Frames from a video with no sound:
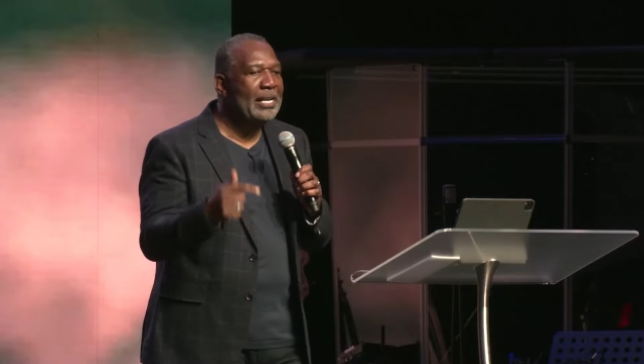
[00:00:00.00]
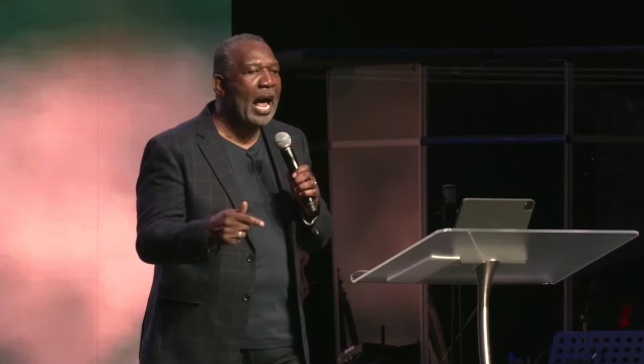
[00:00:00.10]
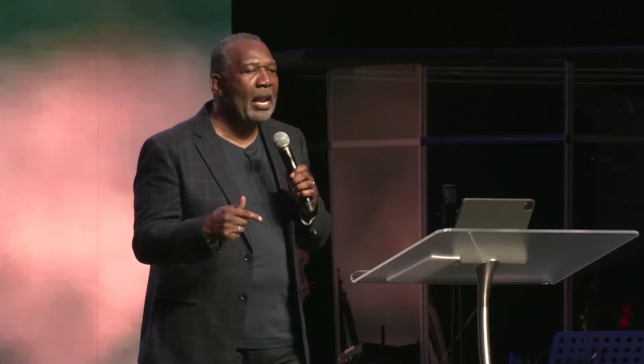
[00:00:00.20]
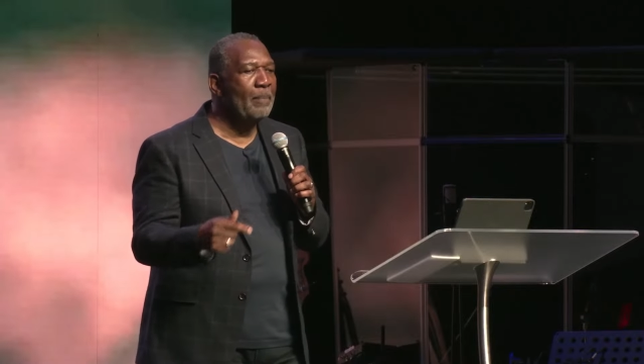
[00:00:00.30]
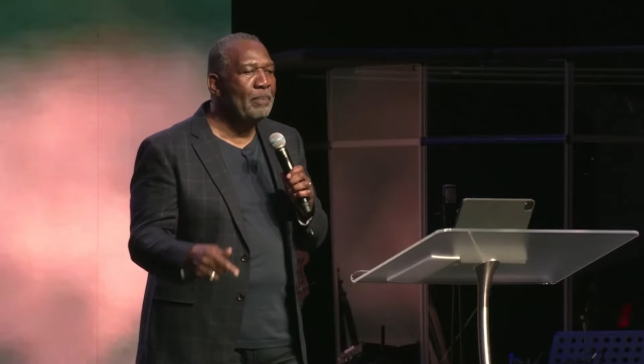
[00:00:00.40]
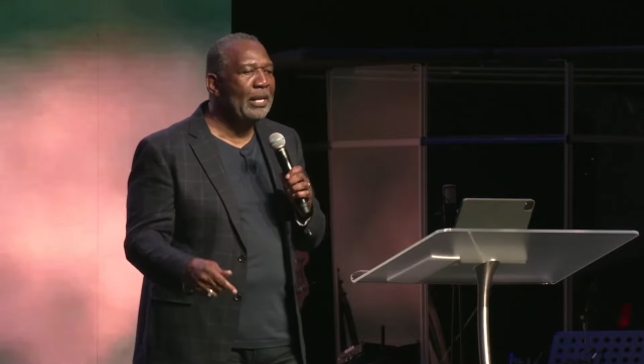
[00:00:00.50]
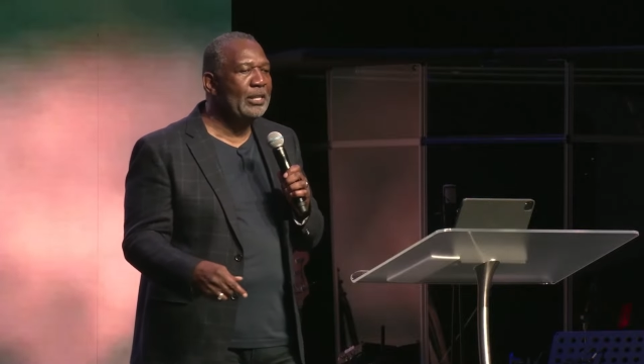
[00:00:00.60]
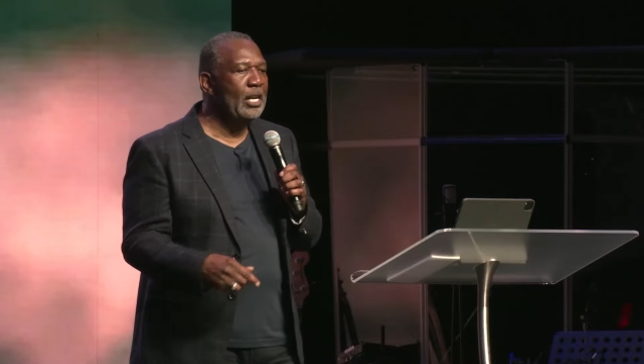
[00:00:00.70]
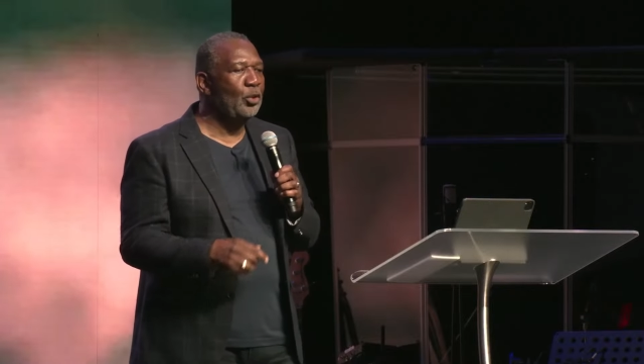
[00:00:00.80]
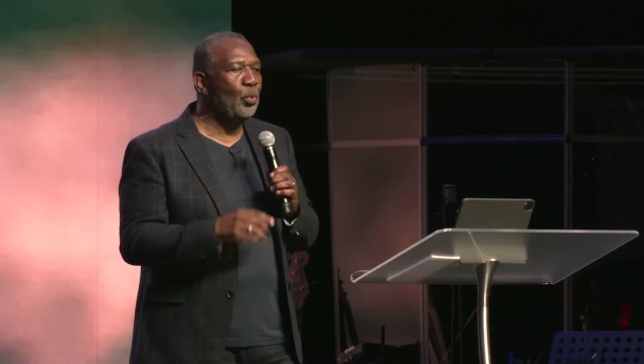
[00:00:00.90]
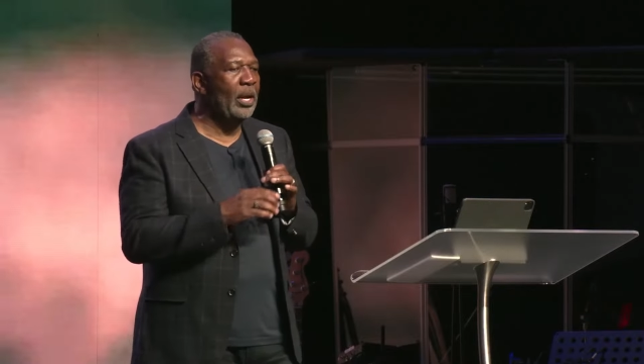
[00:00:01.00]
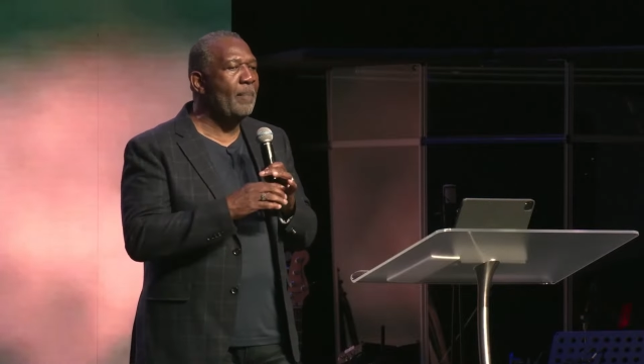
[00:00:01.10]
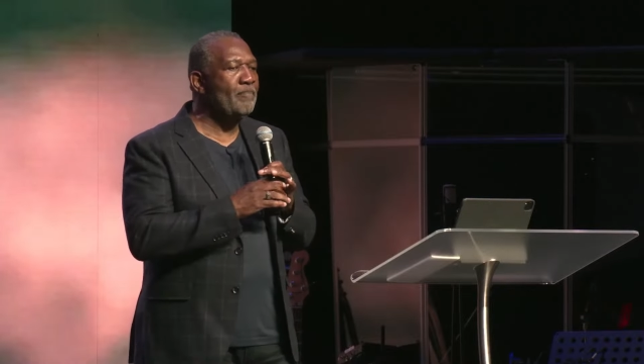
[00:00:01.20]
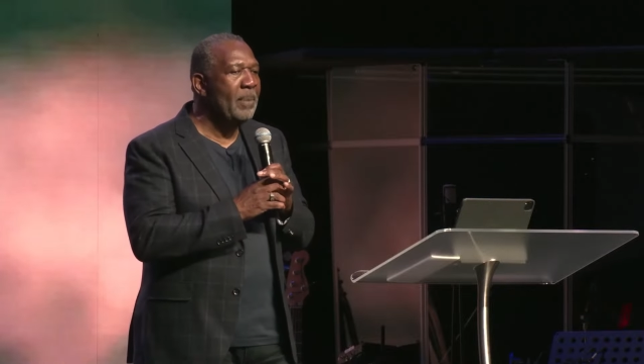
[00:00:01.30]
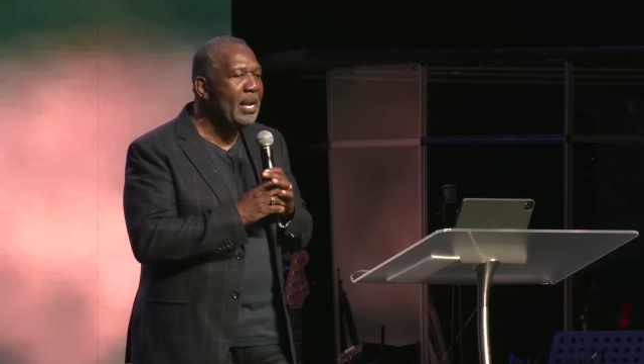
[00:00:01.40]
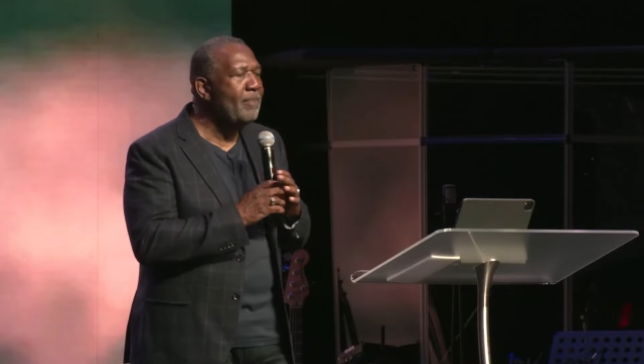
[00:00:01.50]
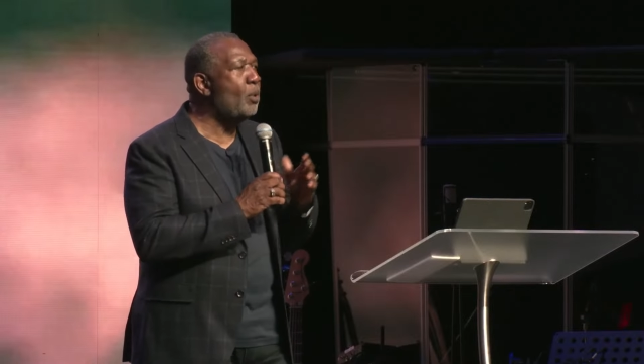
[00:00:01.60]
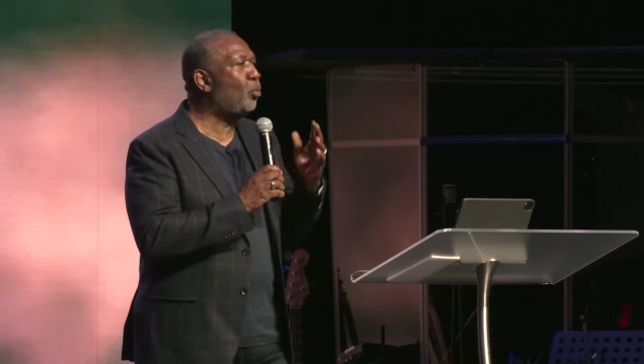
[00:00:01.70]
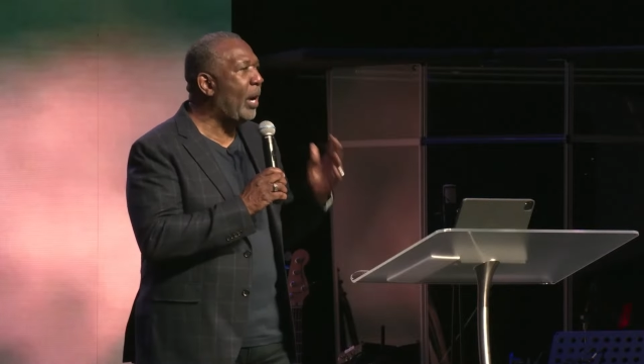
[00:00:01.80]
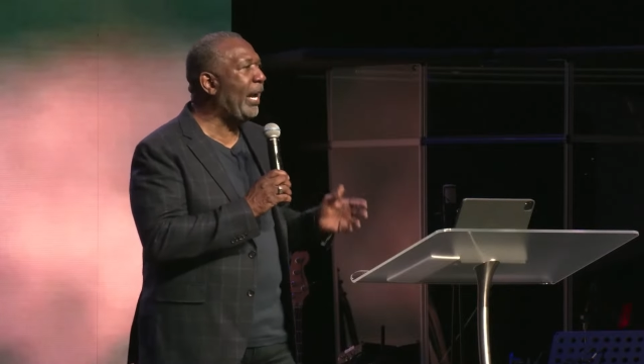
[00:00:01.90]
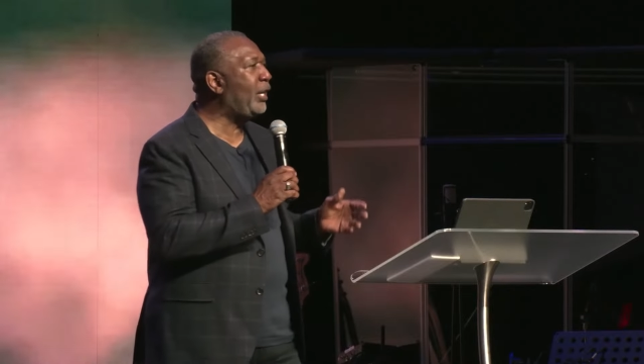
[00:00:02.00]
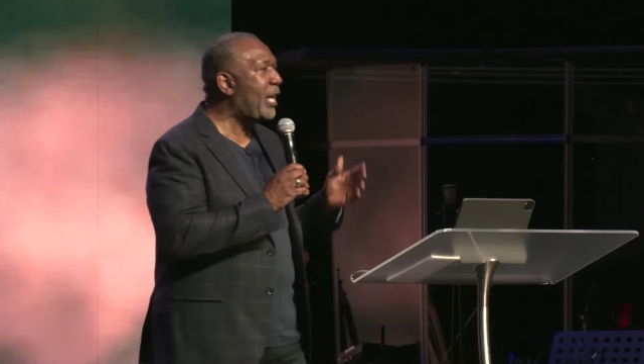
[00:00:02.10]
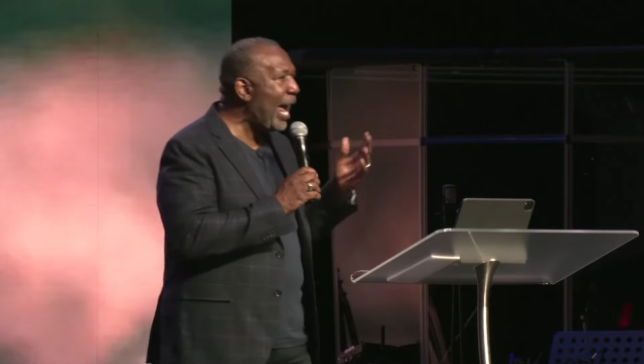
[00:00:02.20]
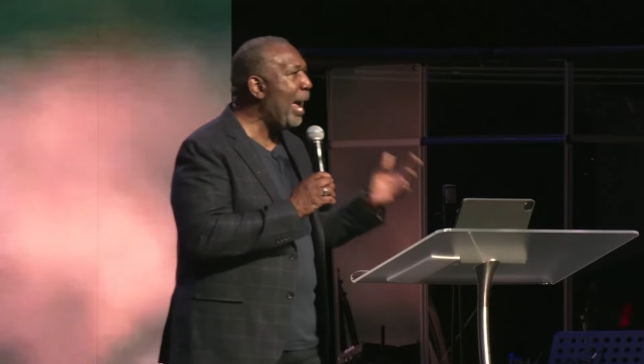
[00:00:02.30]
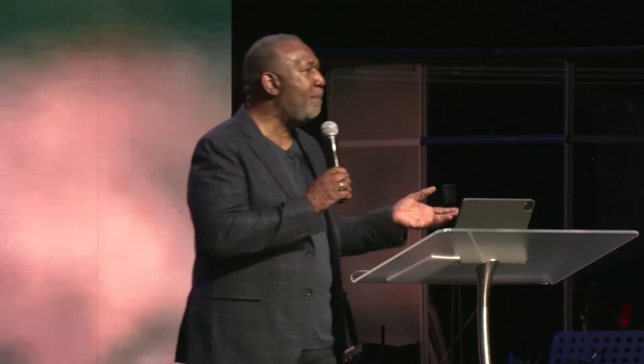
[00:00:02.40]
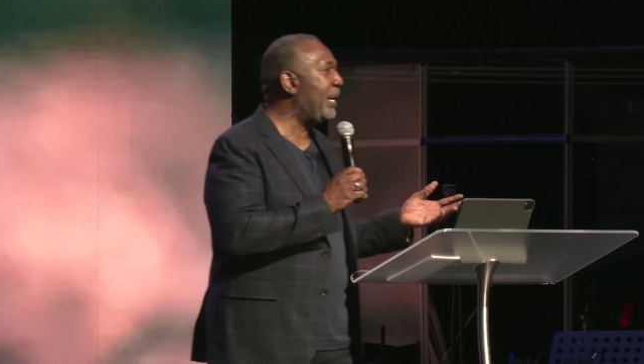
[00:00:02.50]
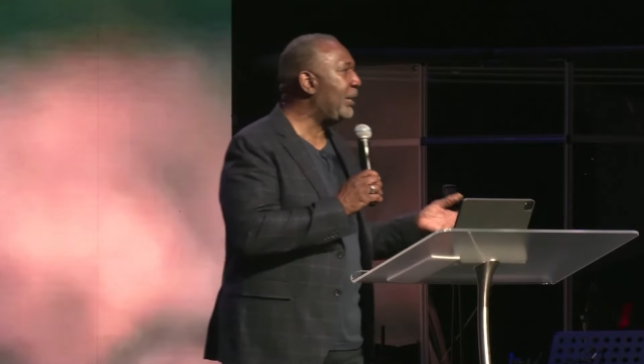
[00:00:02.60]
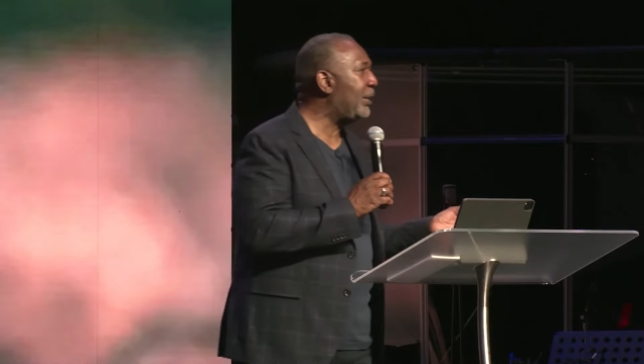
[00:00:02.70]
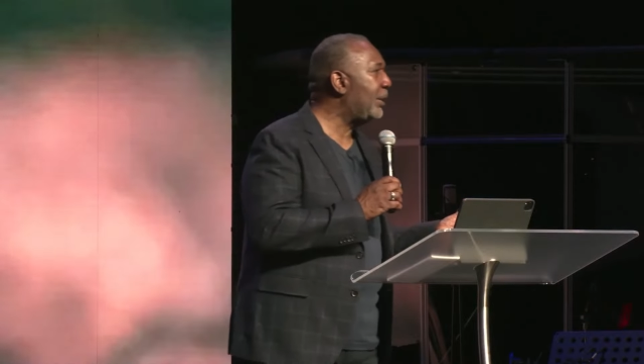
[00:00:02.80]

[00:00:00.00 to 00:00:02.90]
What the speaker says: dollar business with a minimum wage habit.